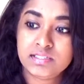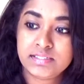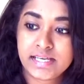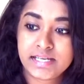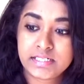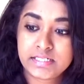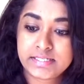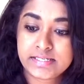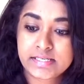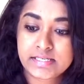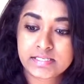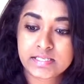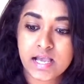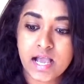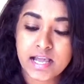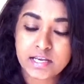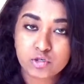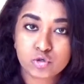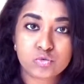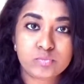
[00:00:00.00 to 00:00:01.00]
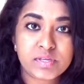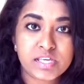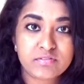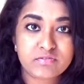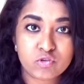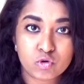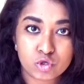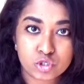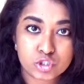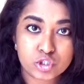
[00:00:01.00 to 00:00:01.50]
that is Adobe
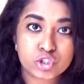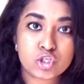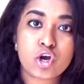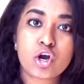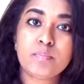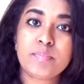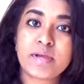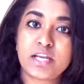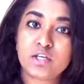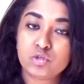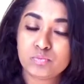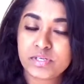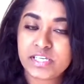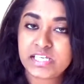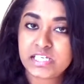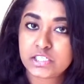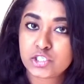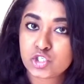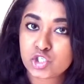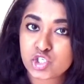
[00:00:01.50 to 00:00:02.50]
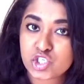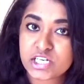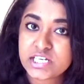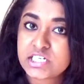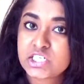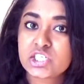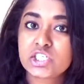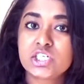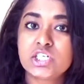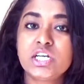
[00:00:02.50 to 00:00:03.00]
Photoshop, Adobe
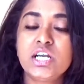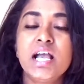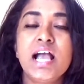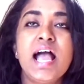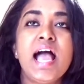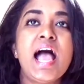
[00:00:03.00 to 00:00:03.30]
Illustrator